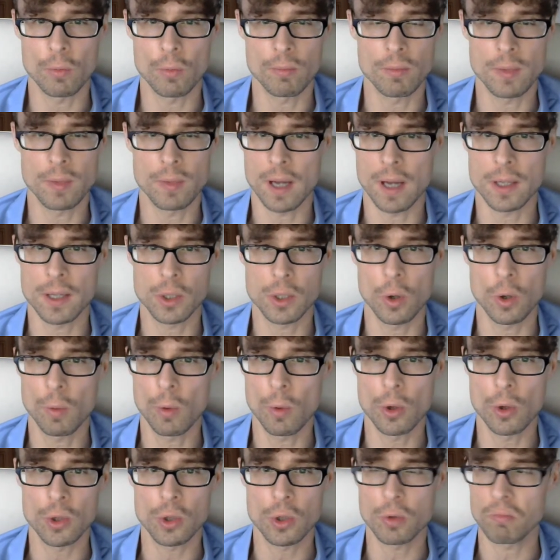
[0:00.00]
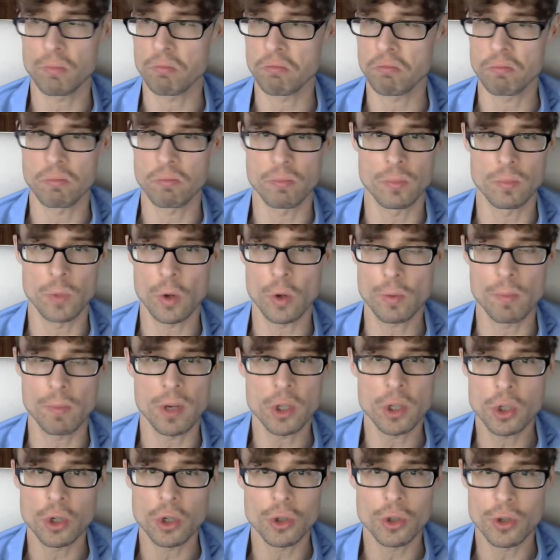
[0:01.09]
it's almost not
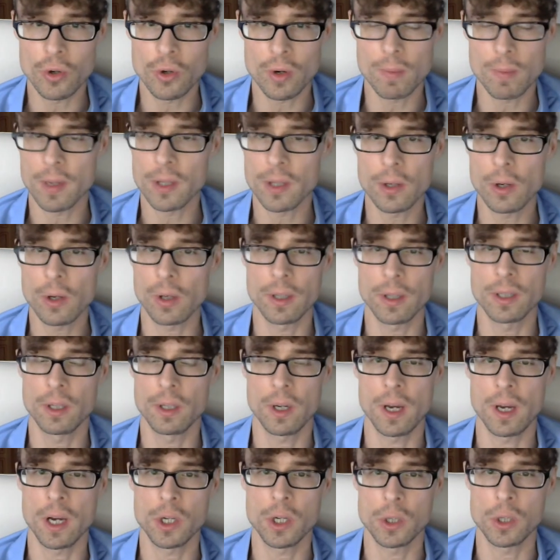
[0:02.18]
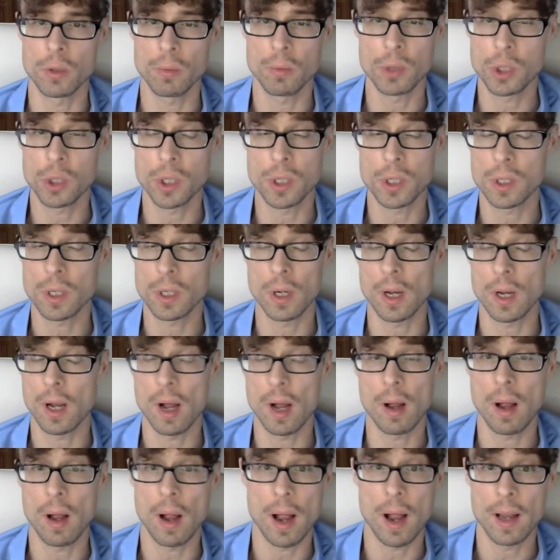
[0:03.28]
mentioned during medical education, which is,
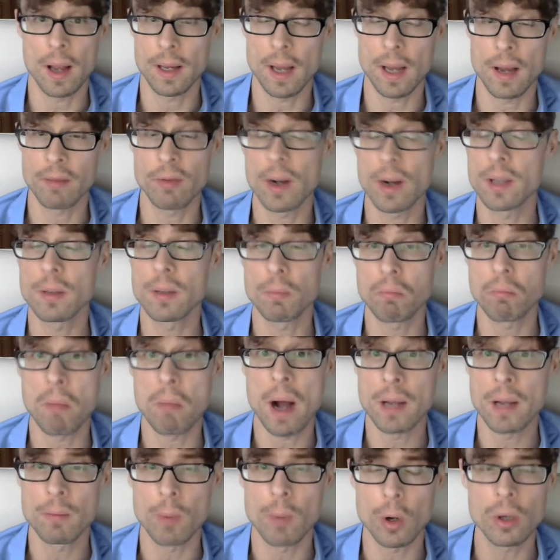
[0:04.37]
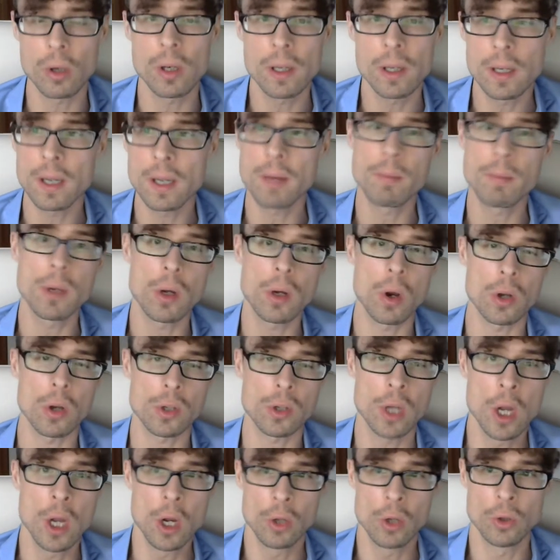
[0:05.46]
I find mind-bogglingly,
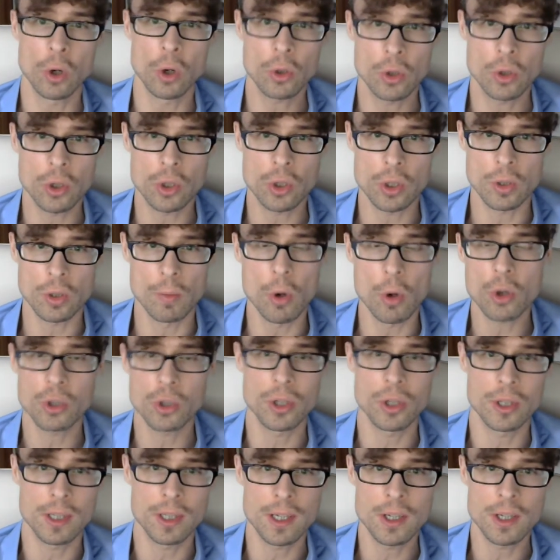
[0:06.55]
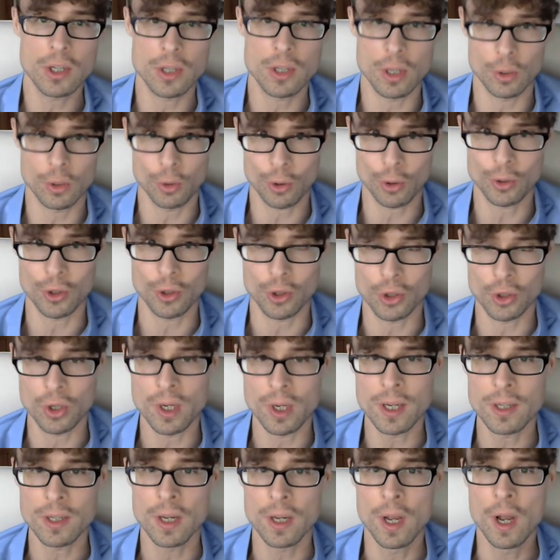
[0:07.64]
because the most diseases that doctors
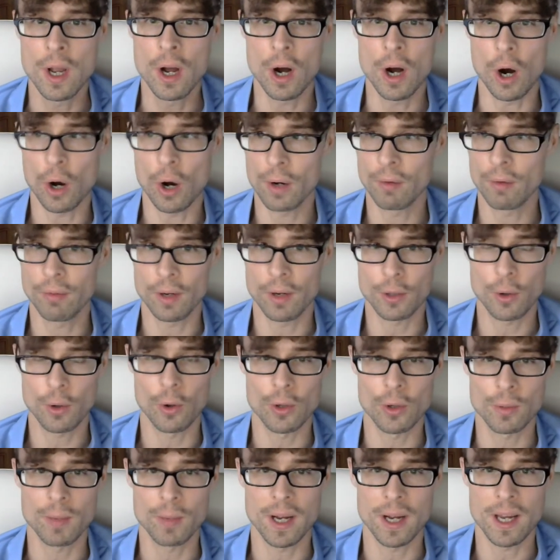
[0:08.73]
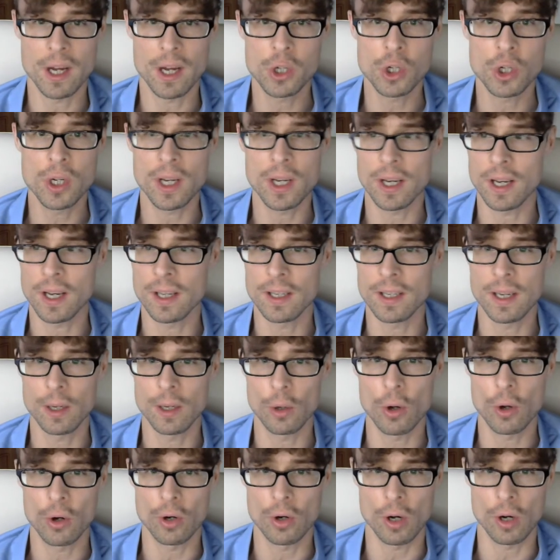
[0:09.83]
treat are in fact caused by aging, and they
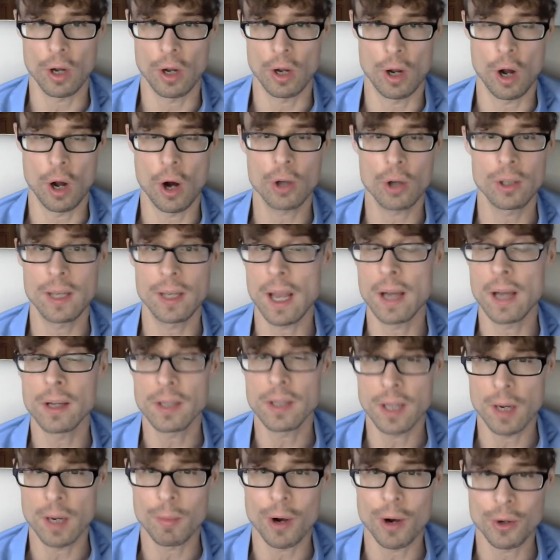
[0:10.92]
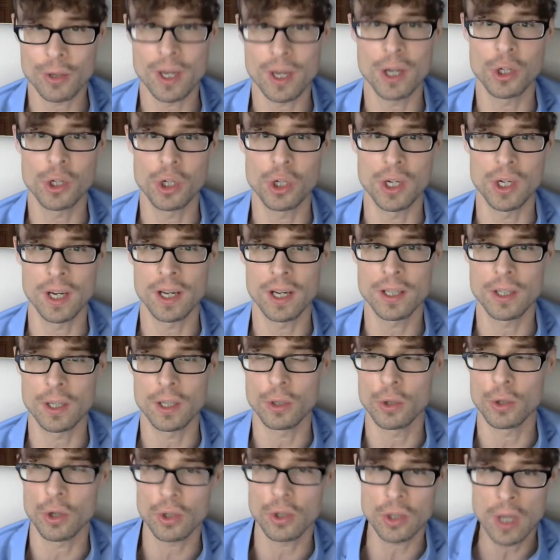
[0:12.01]
learn hardly anything about aging. They
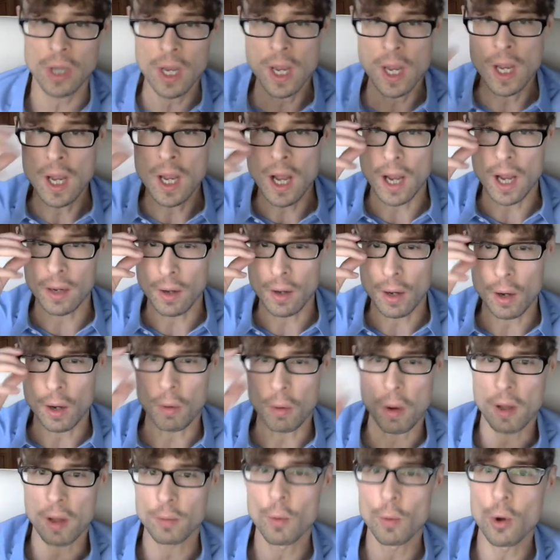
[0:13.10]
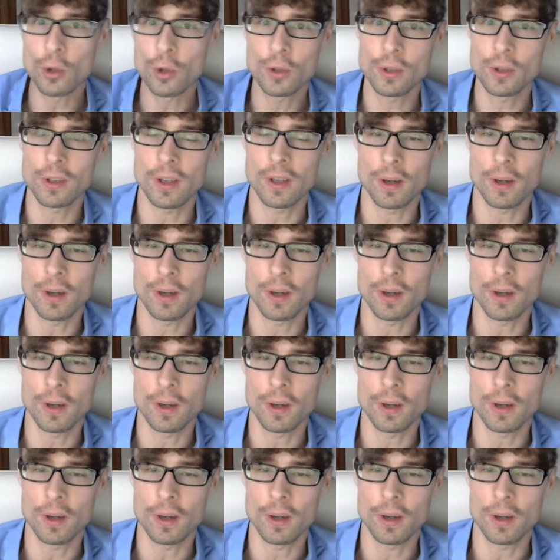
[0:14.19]
just, at most